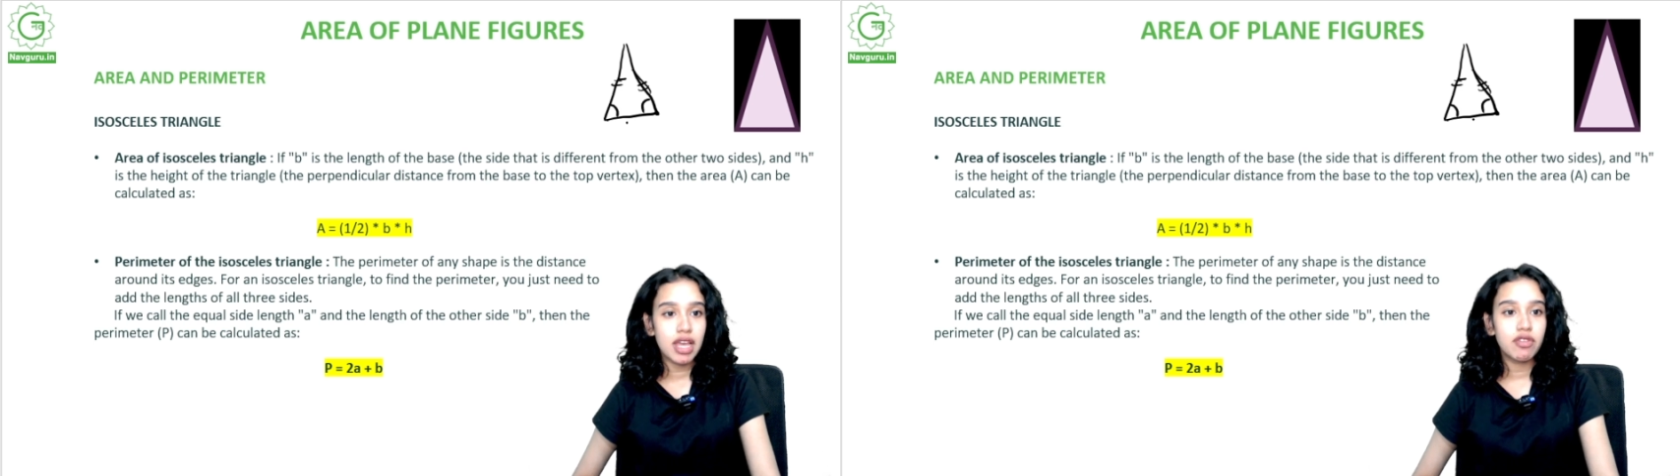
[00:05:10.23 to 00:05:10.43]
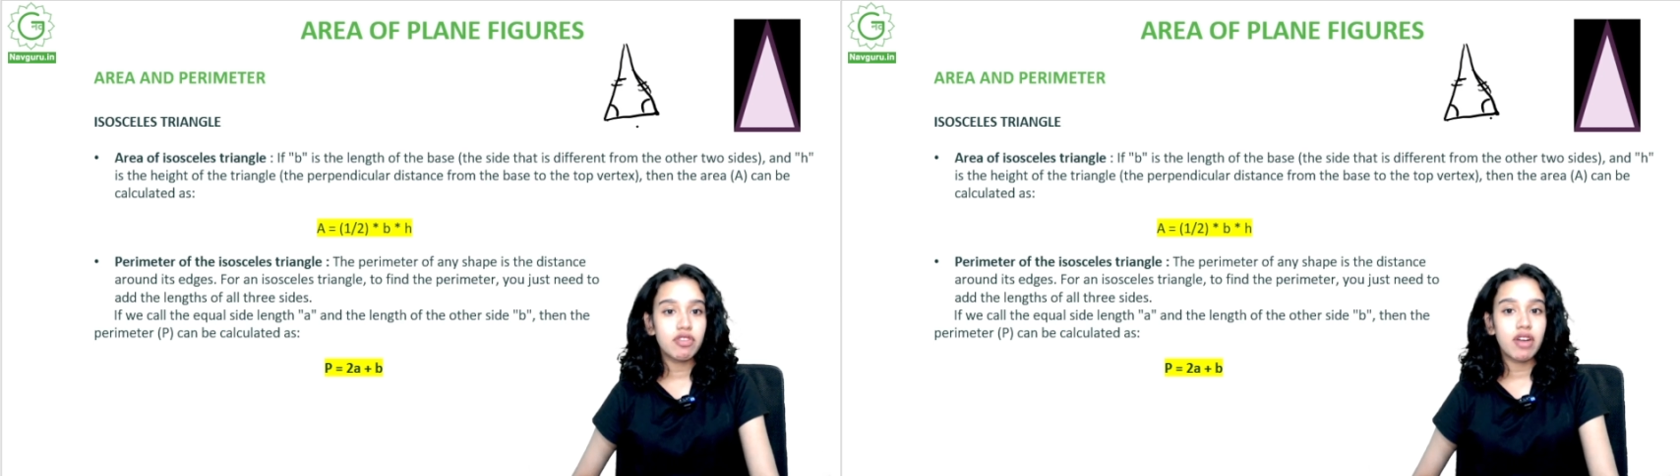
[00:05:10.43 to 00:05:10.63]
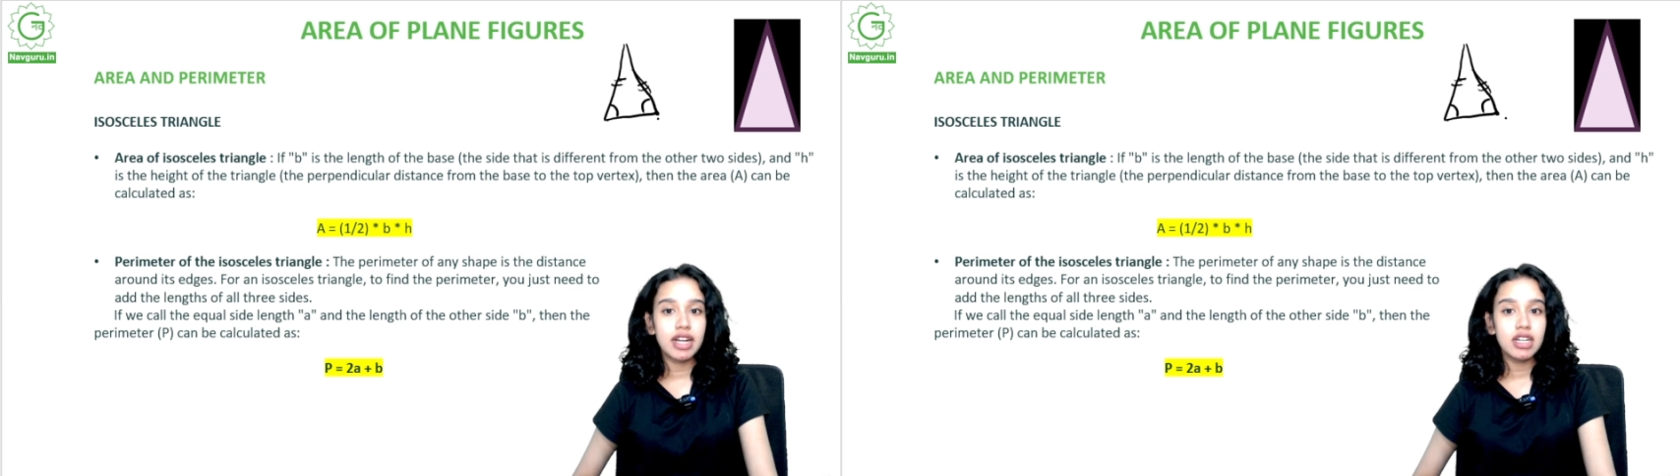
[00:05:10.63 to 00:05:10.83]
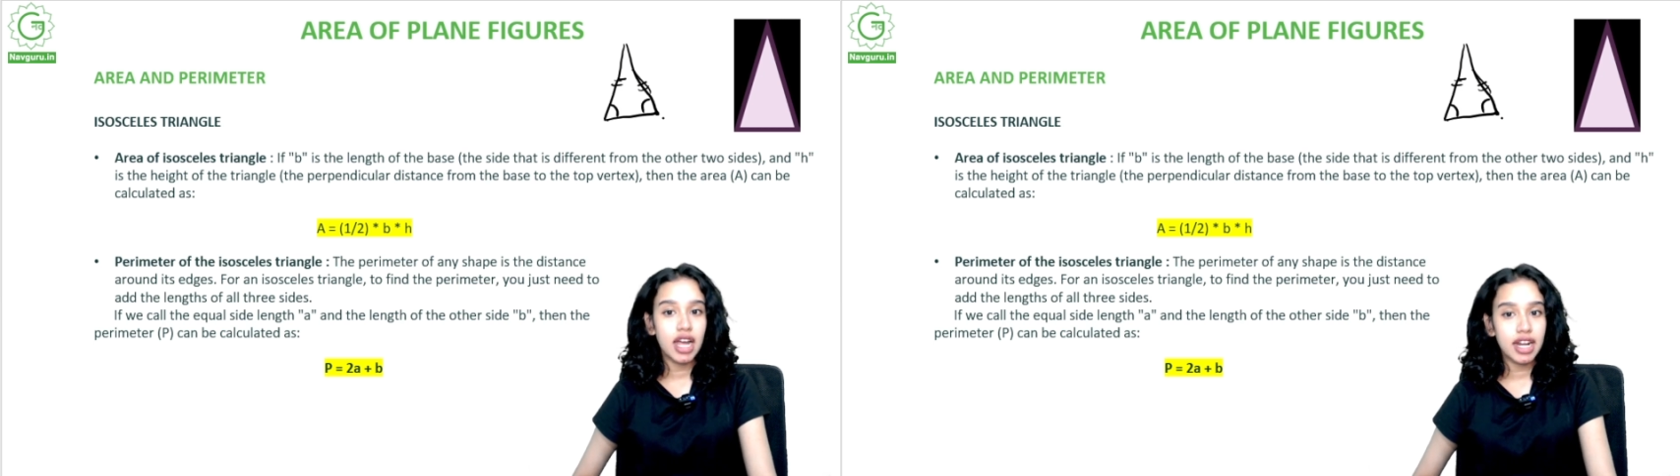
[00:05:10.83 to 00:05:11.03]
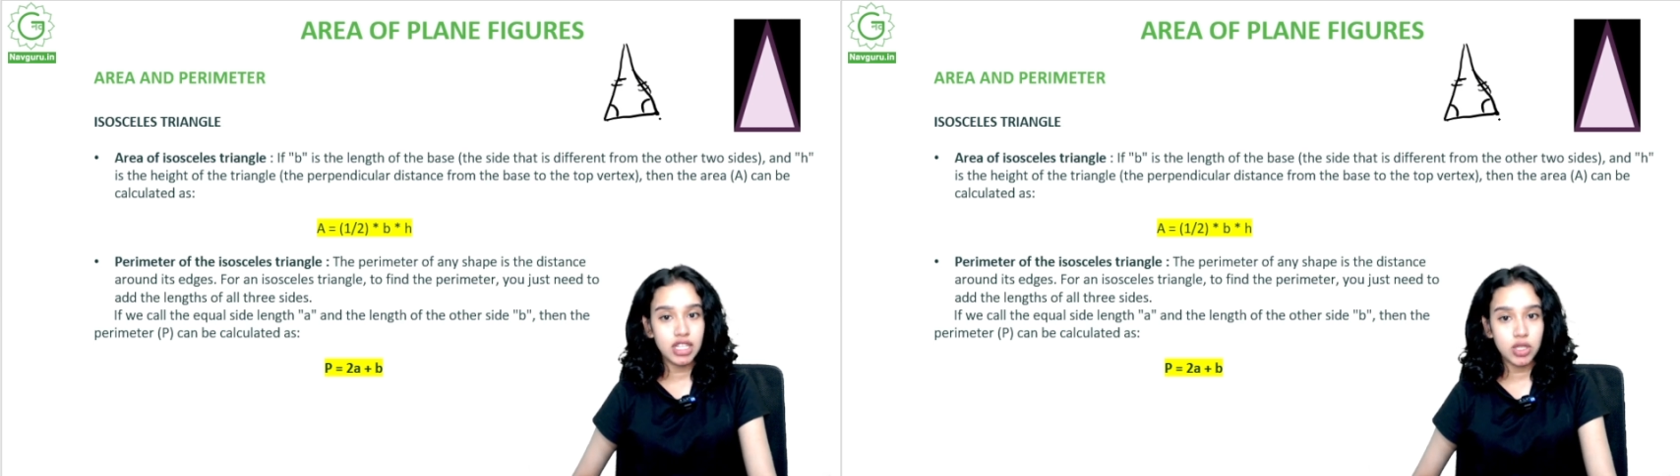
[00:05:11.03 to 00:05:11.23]
and one
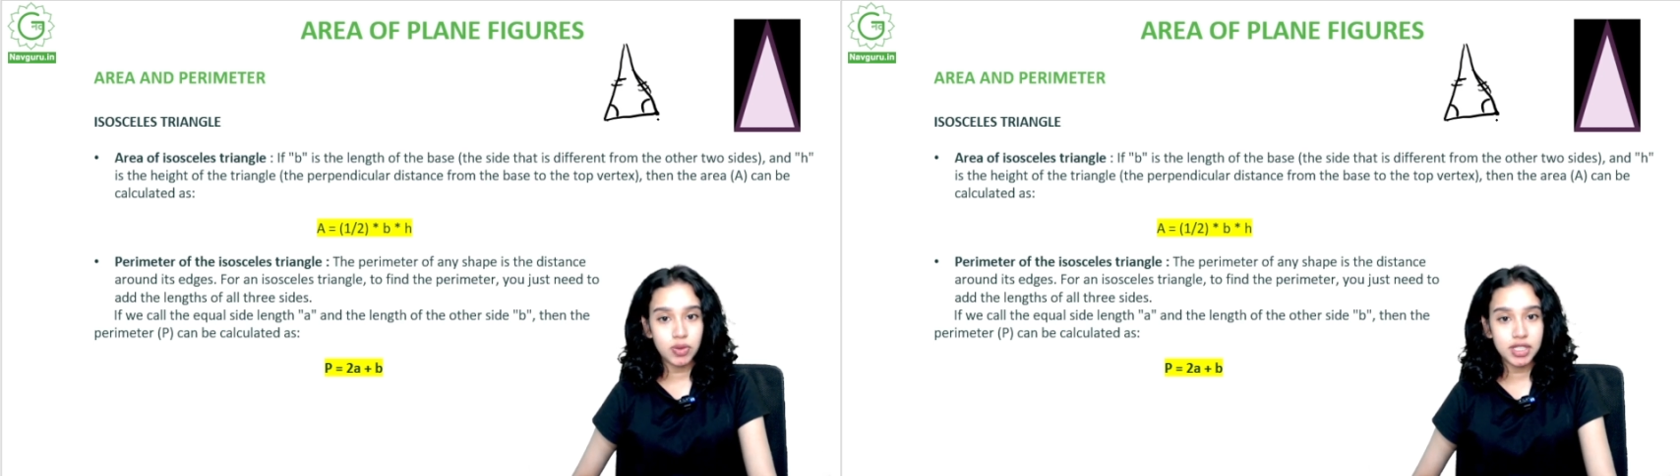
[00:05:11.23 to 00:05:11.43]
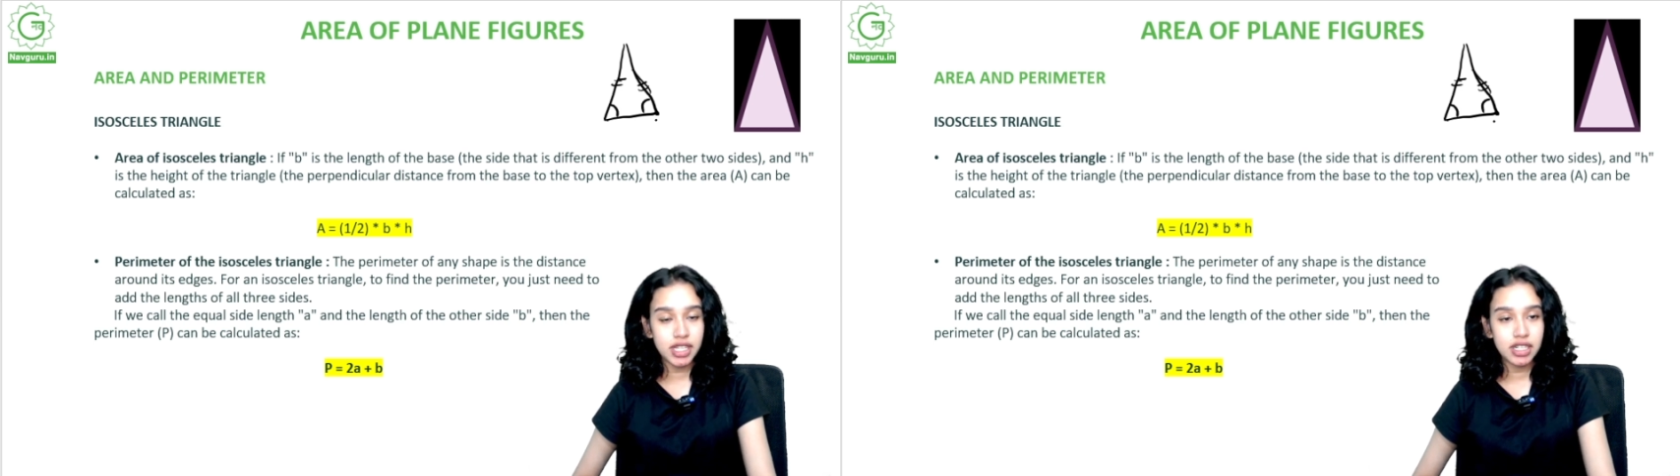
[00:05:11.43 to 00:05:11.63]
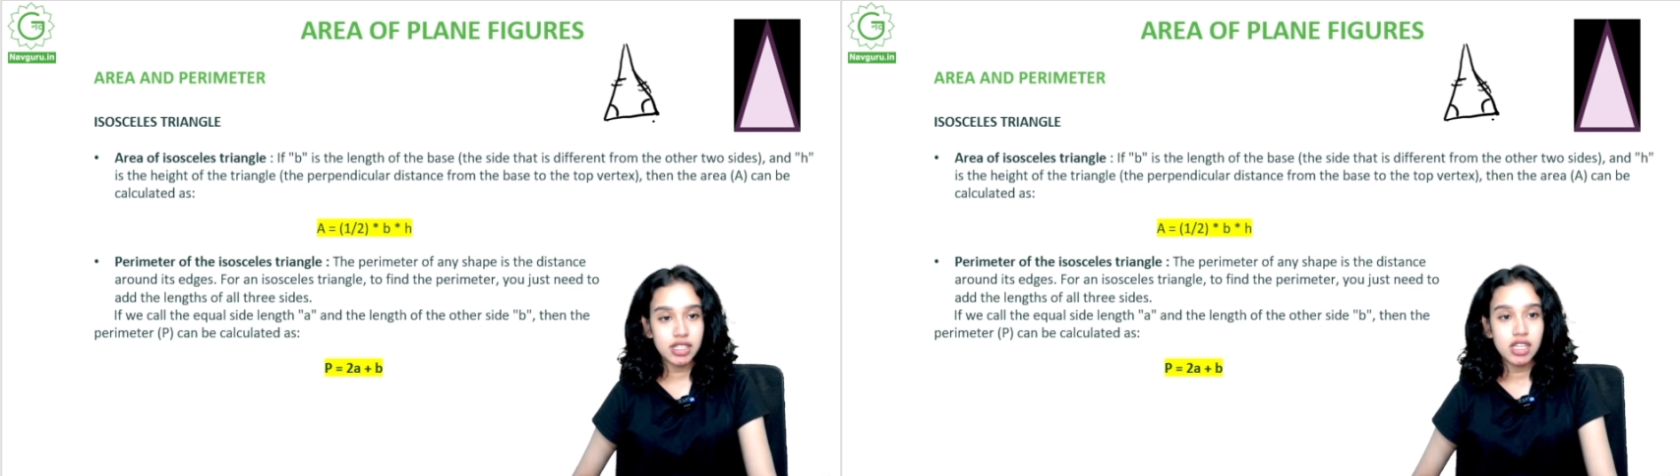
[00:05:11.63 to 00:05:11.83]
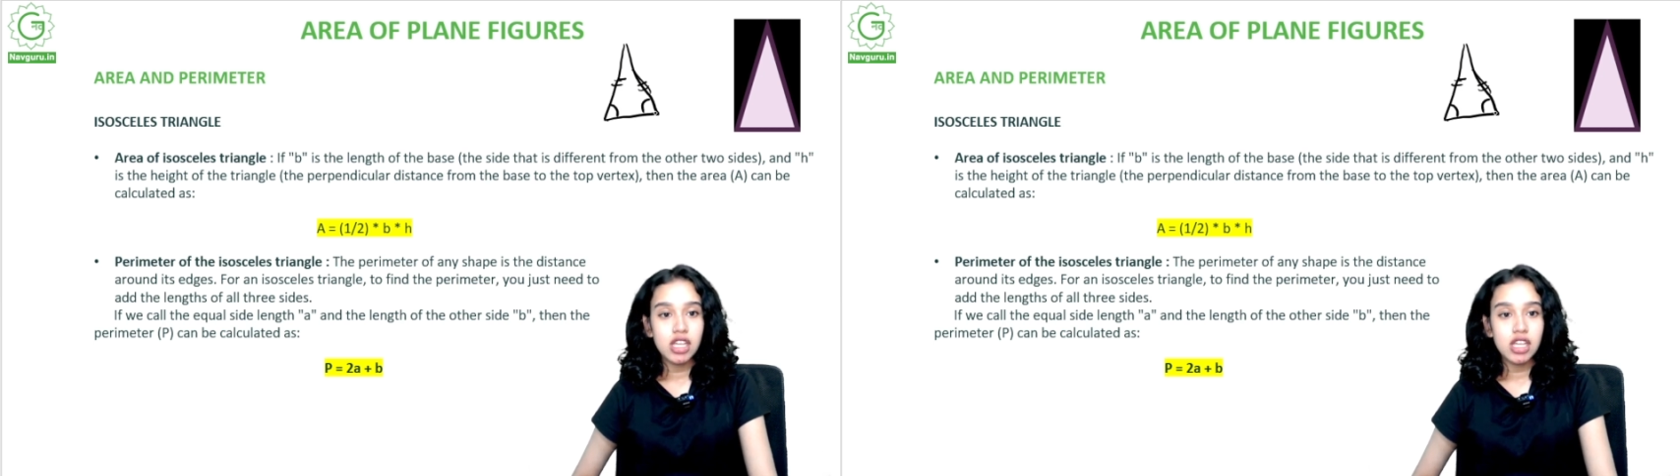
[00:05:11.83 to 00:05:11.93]
unequal side.